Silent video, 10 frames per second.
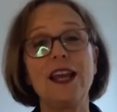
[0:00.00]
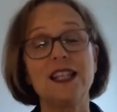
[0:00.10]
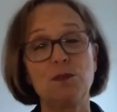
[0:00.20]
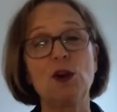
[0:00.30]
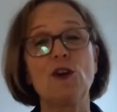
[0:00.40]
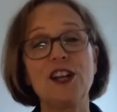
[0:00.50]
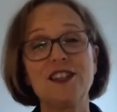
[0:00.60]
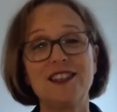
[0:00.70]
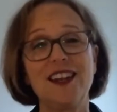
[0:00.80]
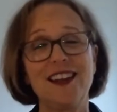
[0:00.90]

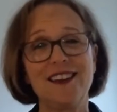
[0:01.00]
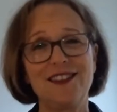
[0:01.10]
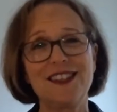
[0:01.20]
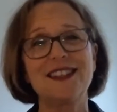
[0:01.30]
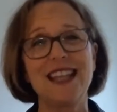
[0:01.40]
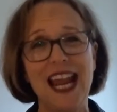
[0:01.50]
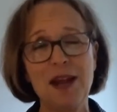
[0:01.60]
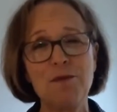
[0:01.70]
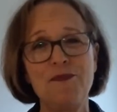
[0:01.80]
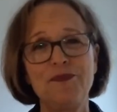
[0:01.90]
experiencing the
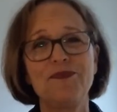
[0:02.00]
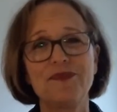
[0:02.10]
same